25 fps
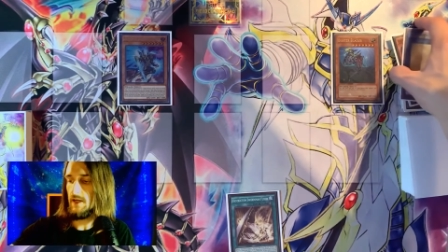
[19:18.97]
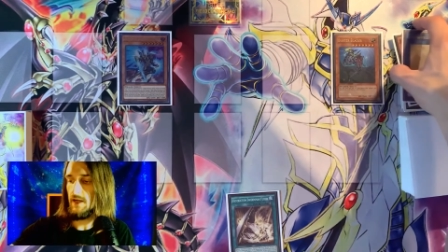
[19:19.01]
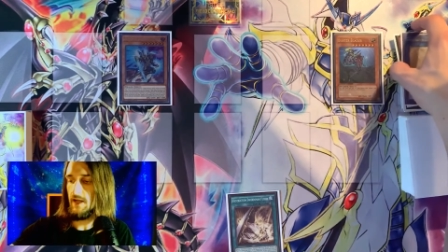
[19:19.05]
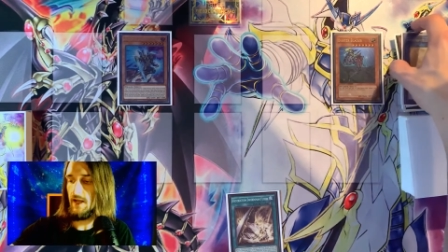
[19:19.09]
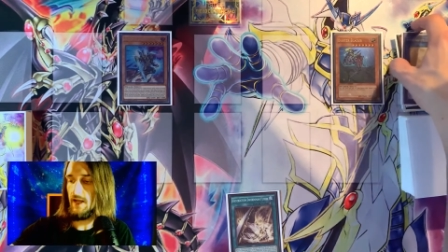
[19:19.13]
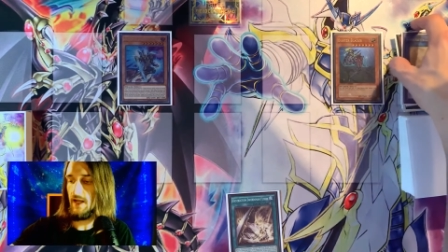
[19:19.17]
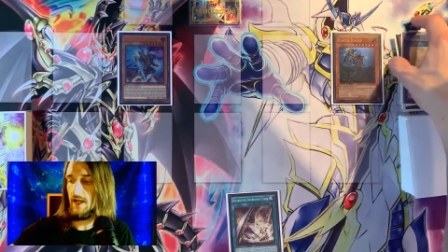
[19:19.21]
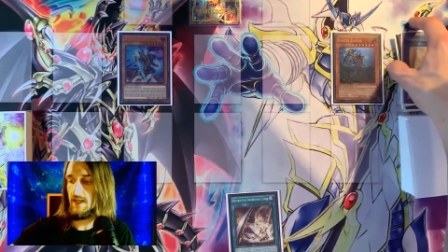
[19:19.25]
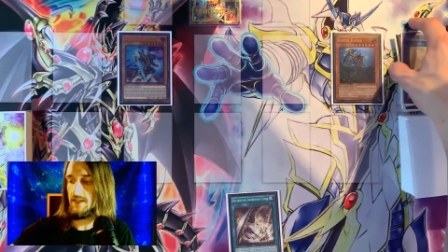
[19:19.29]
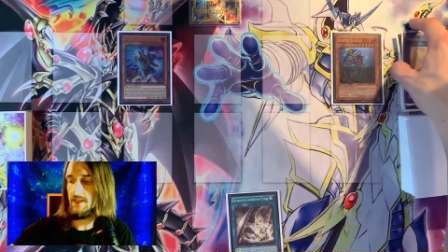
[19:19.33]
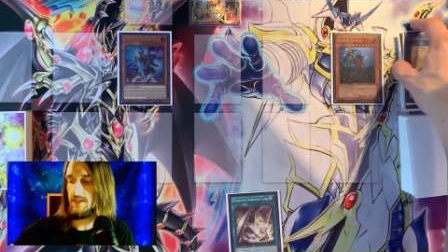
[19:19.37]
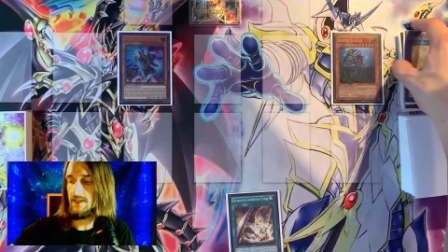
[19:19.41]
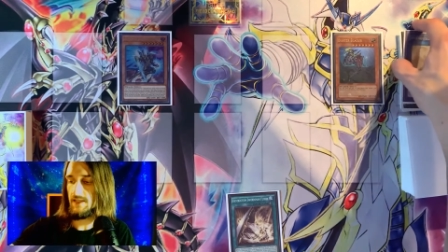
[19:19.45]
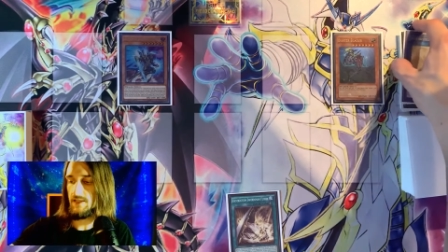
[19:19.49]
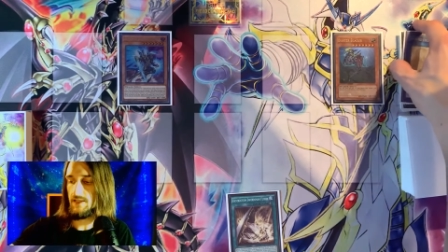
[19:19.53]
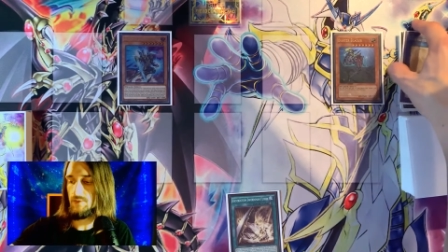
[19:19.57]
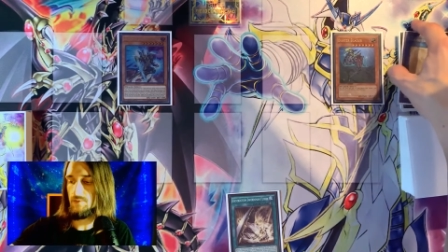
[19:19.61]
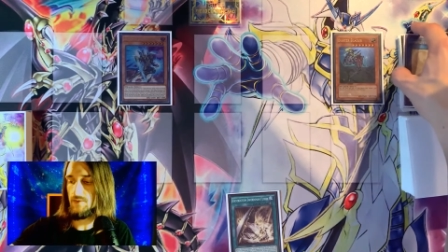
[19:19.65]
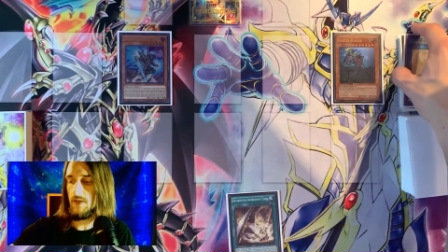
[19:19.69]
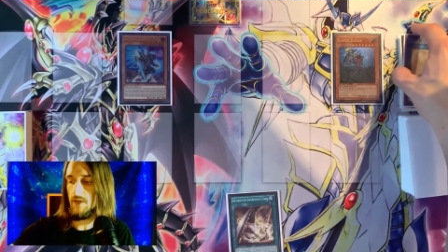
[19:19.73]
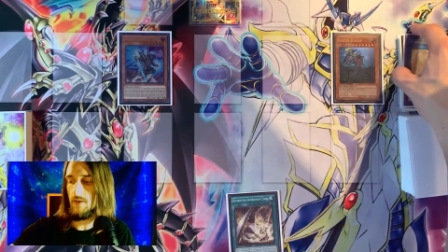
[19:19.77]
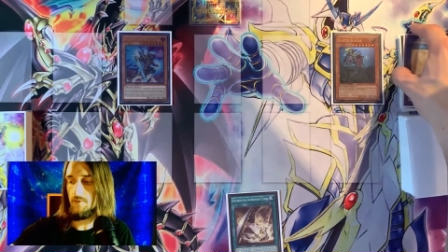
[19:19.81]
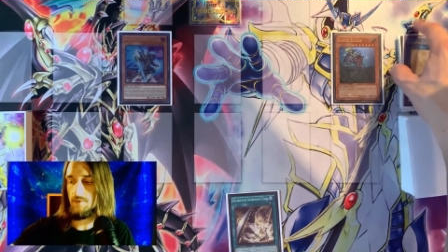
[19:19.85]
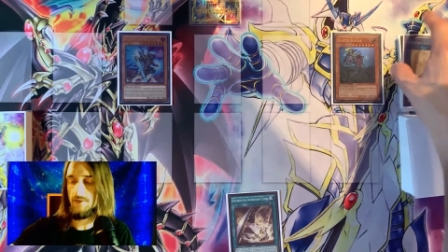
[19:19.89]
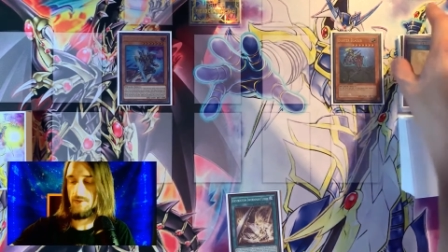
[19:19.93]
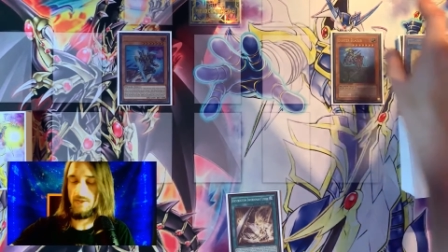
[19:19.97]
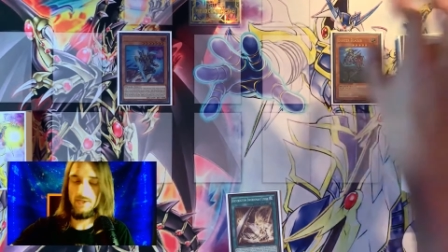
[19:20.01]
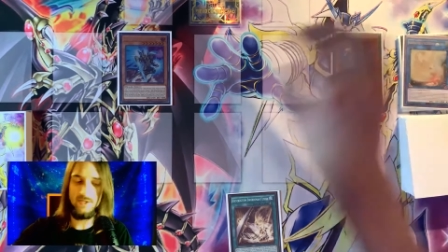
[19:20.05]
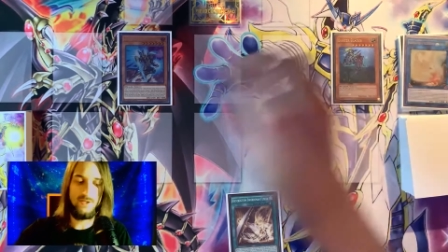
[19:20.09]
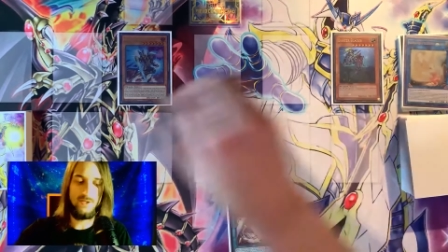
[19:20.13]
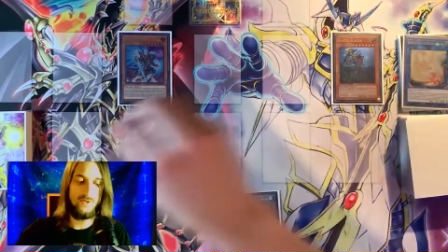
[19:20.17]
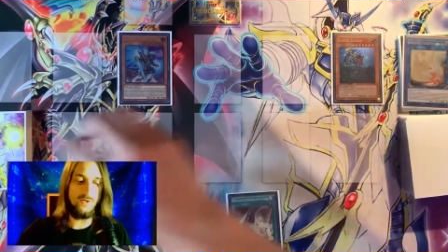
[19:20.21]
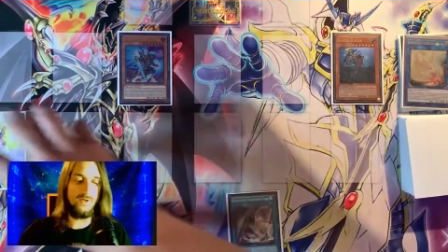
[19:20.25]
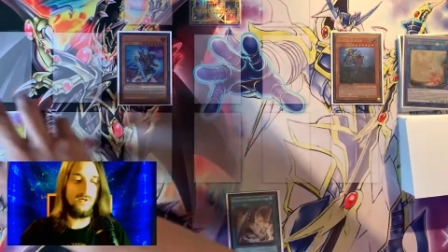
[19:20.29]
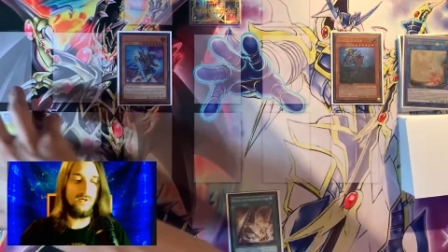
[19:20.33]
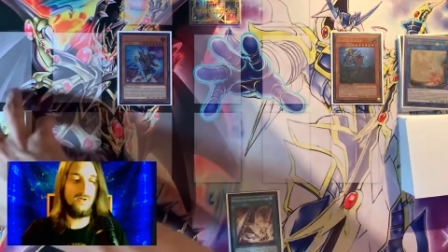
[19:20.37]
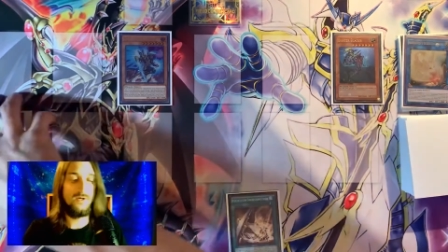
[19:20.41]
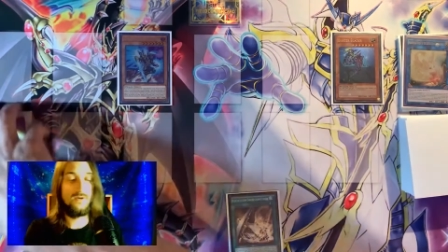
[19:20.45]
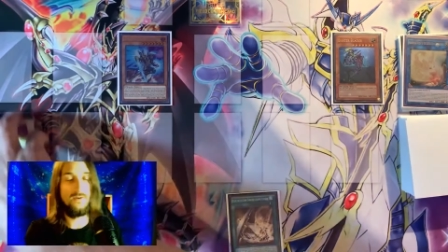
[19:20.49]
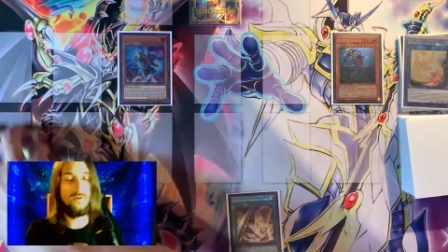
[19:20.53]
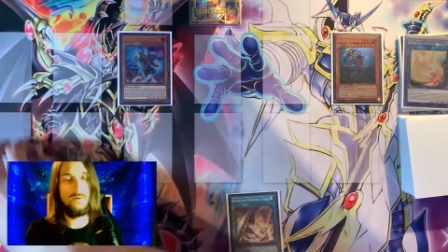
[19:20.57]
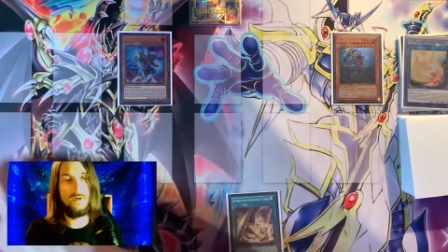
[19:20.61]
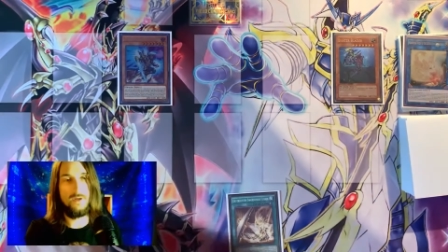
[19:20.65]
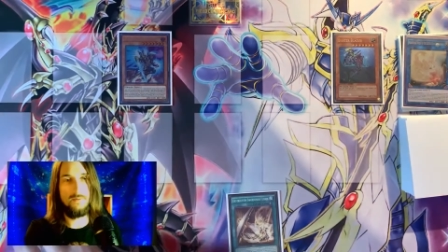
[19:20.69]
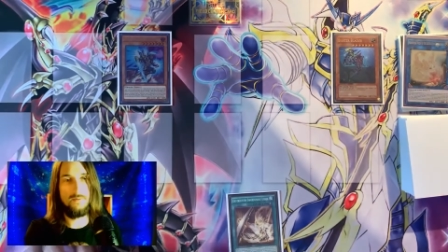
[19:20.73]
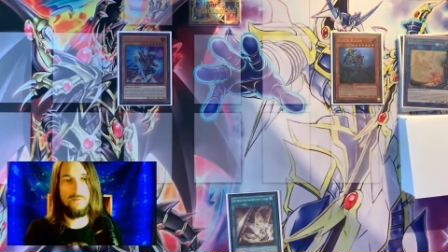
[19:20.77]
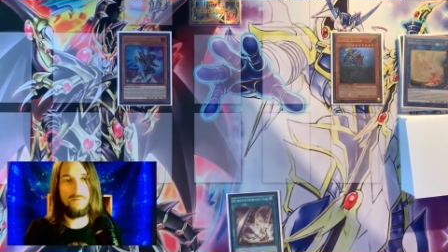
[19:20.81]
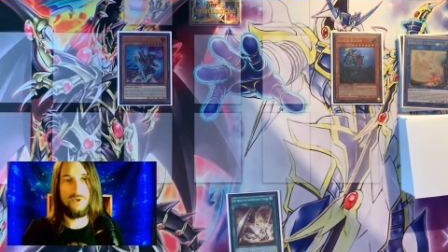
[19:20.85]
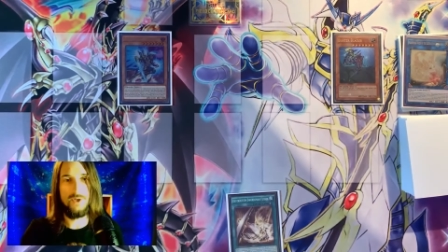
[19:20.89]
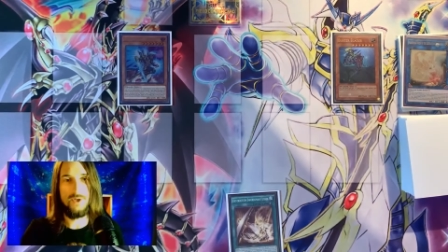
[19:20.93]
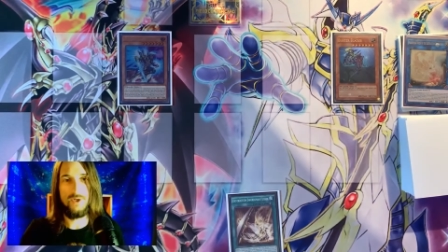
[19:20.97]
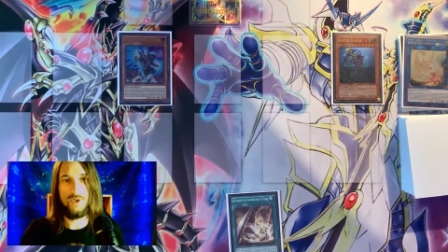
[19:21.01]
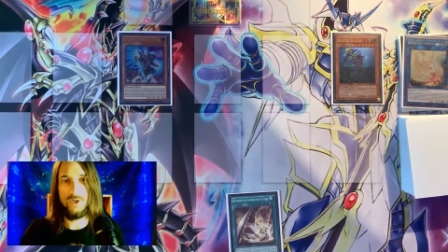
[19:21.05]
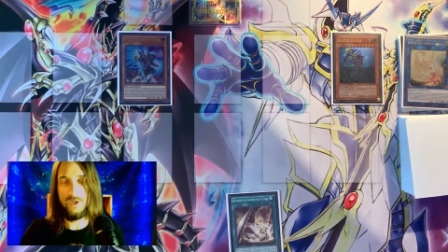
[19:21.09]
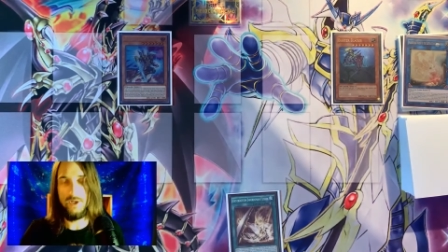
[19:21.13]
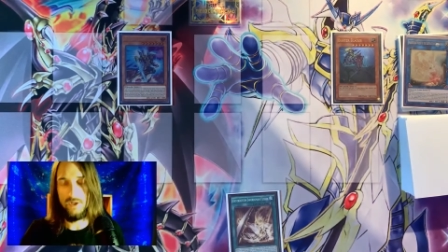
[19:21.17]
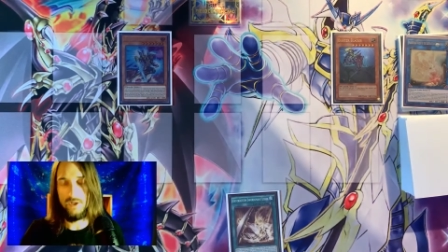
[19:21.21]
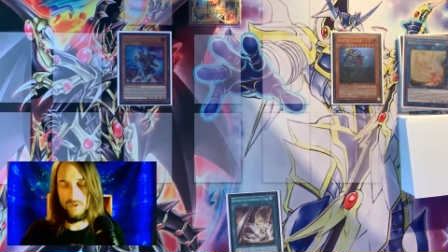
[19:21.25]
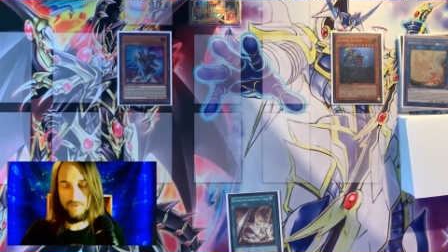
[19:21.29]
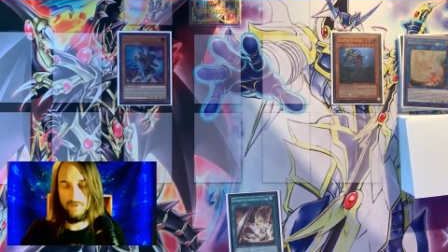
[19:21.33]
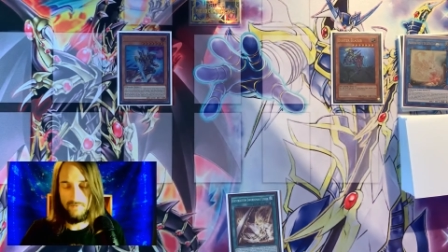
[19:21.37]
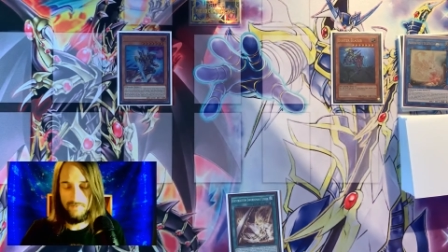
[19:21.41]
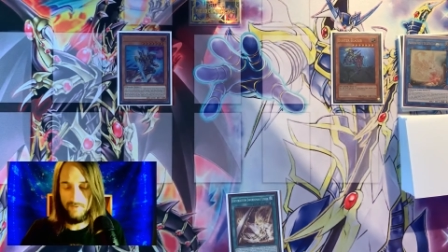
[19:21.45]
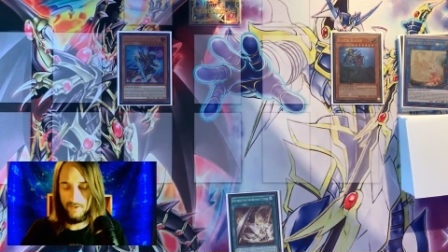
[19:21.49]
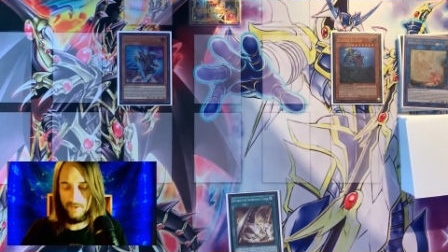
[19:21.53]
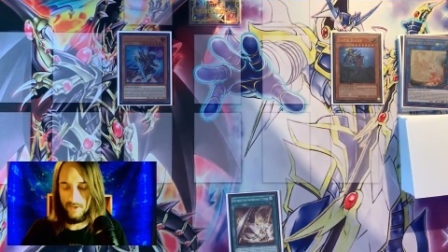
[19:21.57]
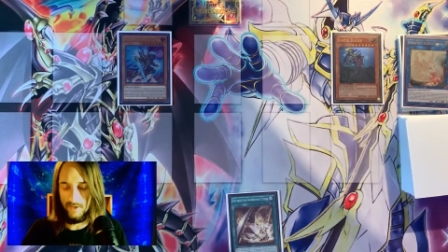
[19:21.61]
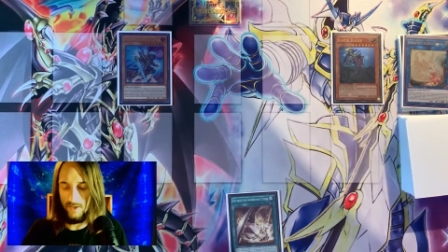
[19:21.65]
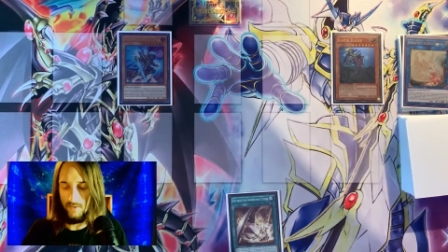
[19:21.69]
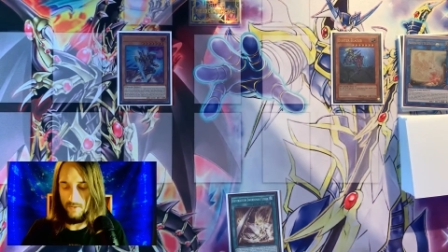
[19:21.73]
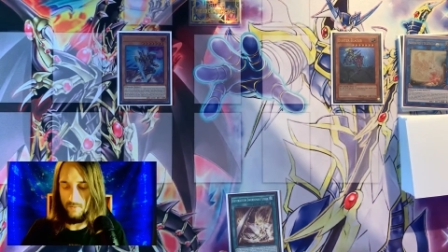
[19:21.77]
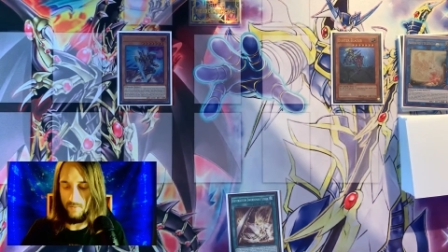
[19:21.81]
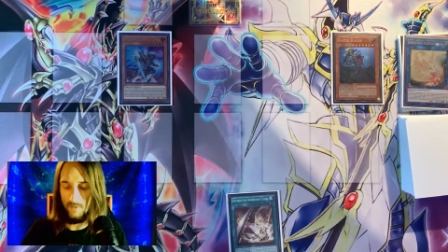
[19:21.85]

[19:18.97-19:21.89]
And since that was a tuner, I'm sure you can all figure out